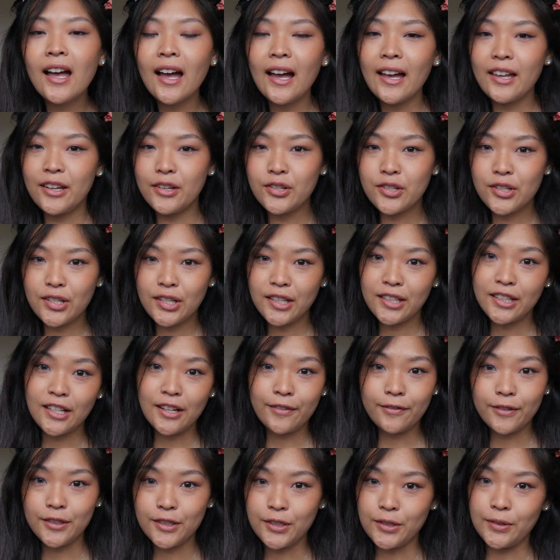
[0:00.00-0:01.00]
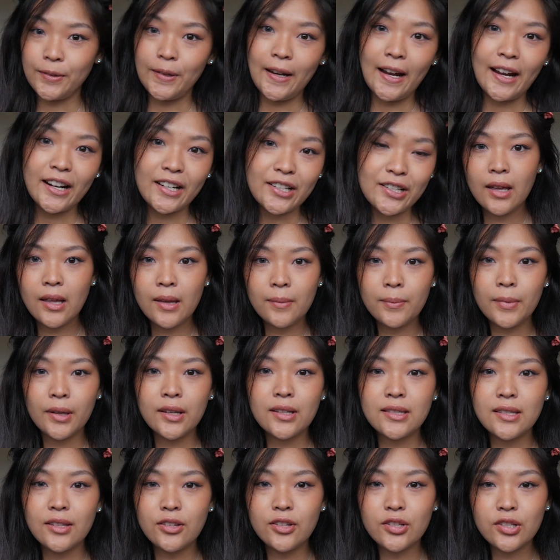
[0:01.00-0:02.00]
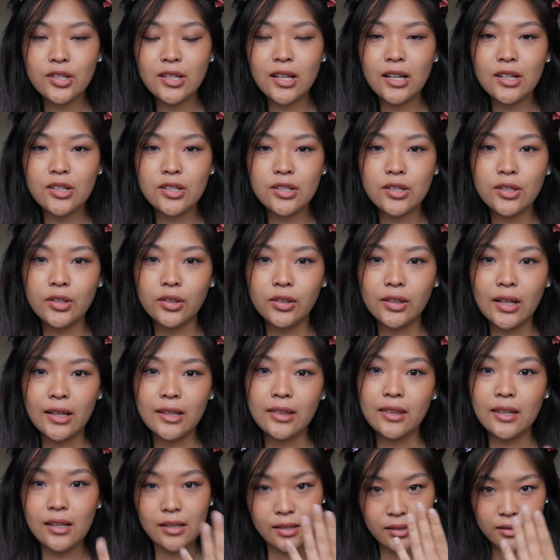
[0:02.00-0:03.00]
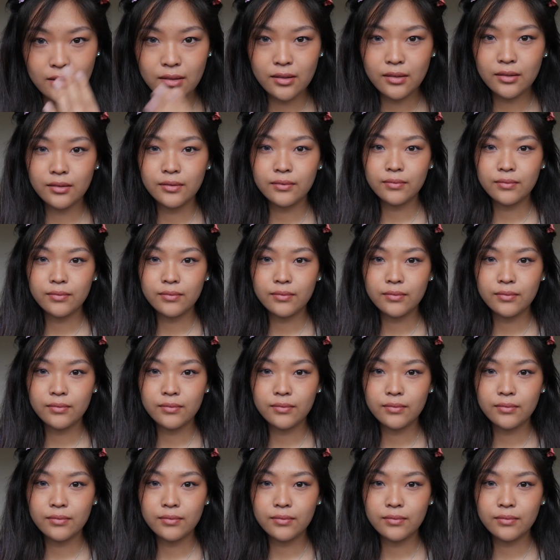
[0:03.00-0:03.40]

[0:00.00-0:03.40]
I usually never do reactions because usually I just look like this